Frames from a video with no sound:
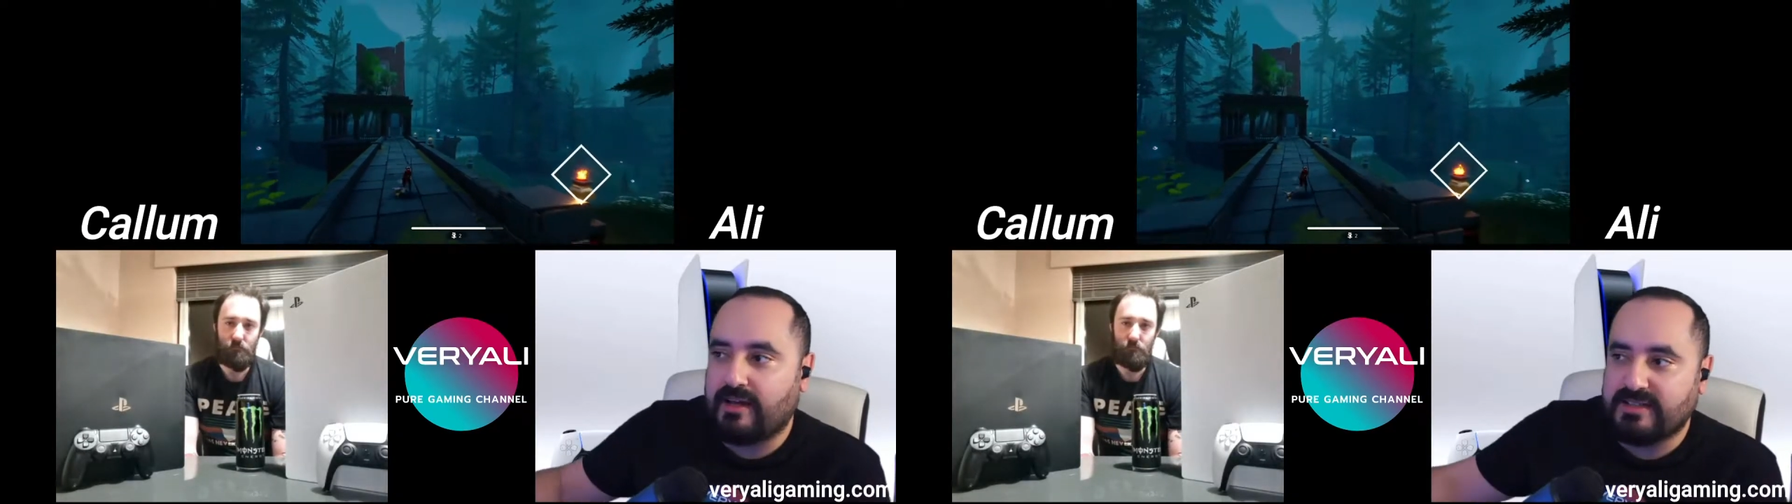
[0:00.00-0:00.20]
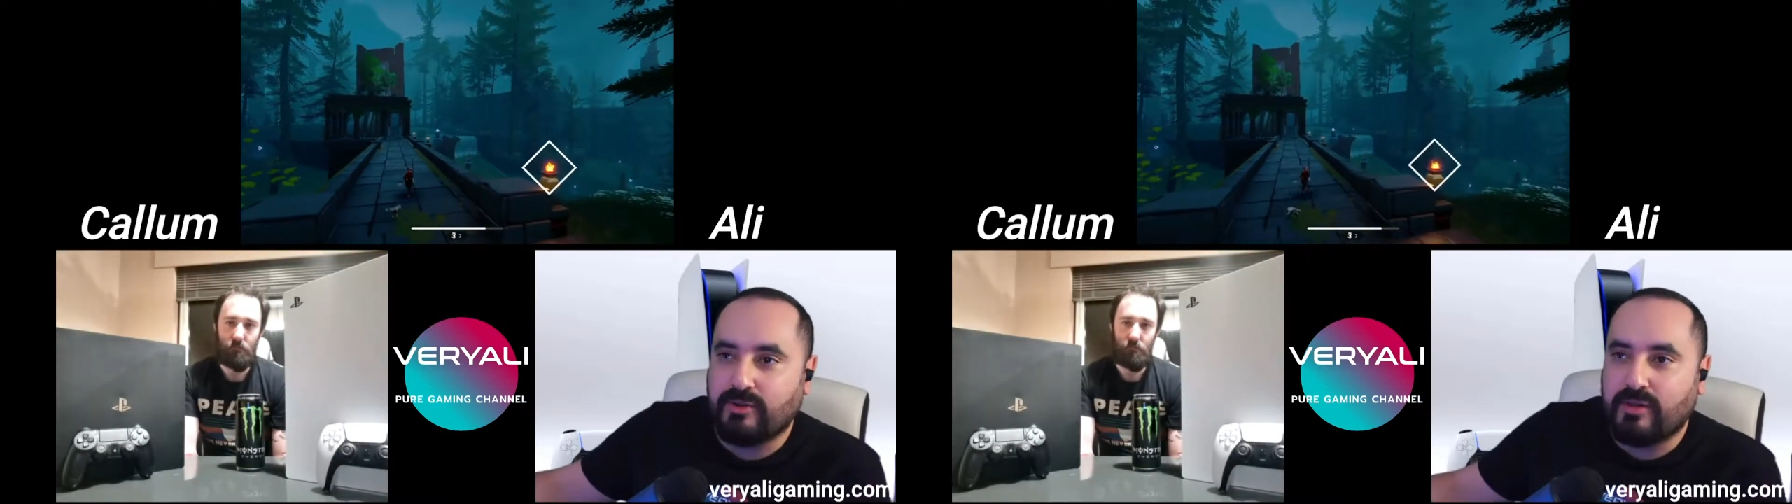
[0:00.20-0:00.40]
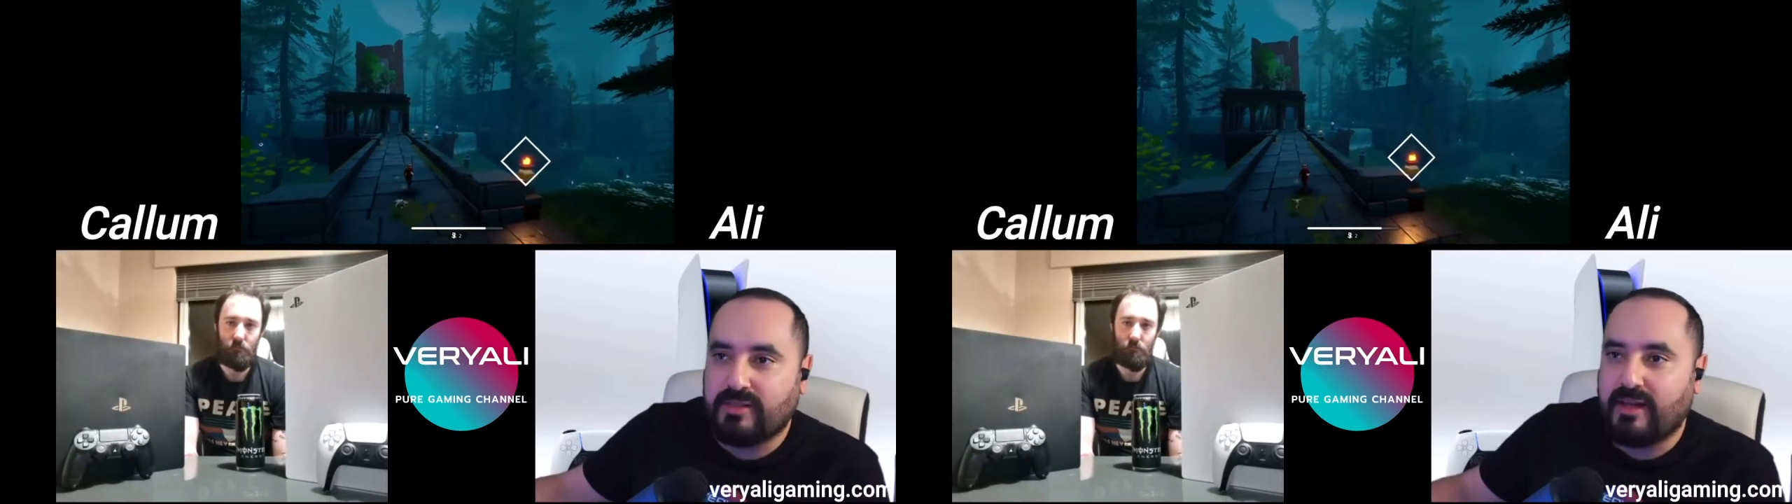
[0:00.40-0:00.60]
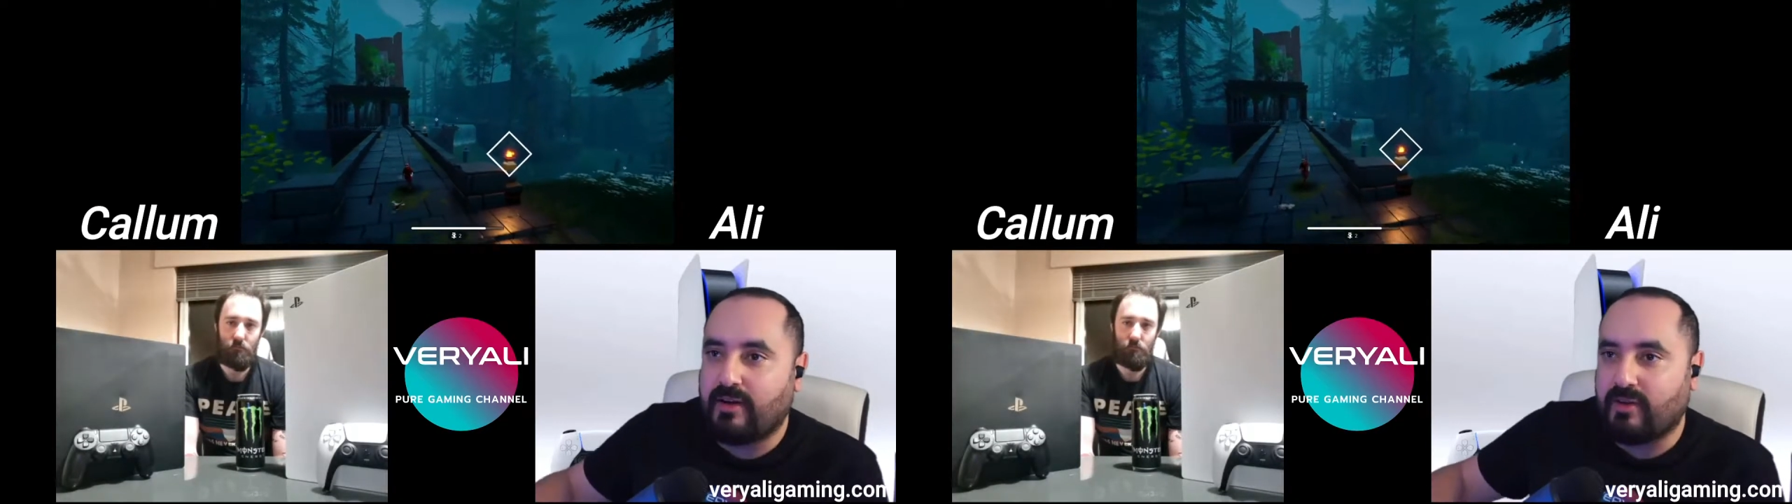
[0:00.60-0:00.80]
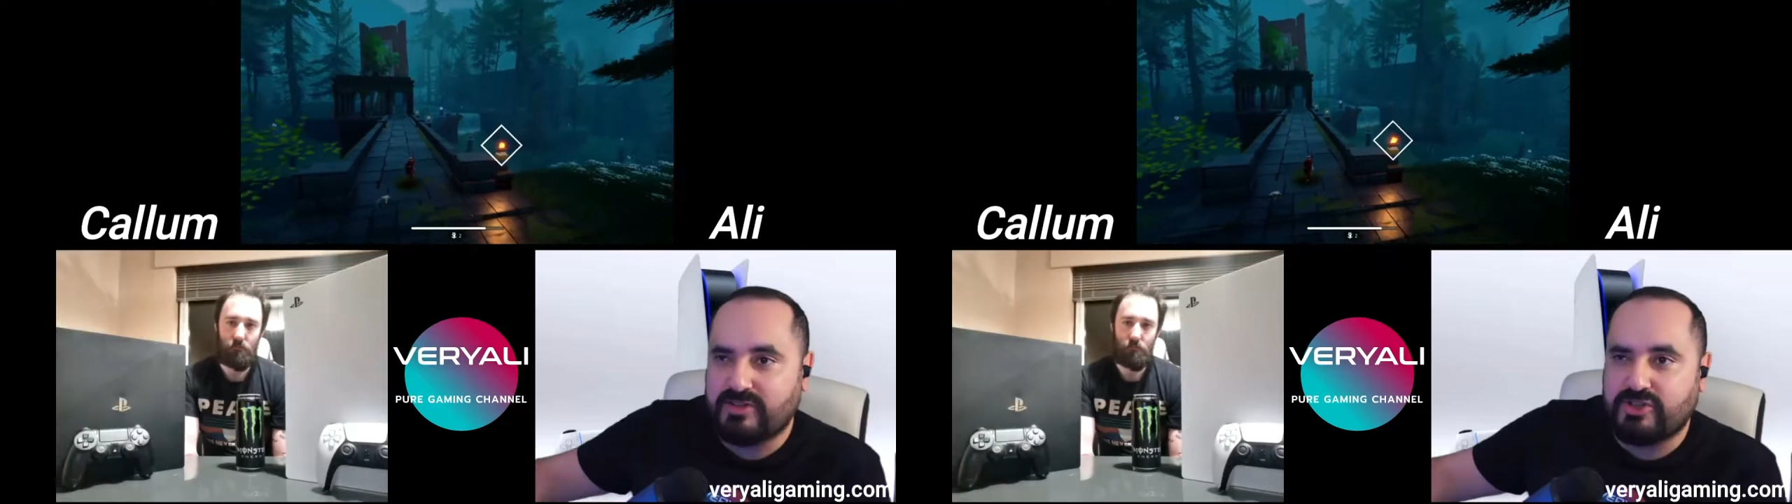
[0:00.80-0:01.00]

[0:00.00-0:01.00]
is not there or is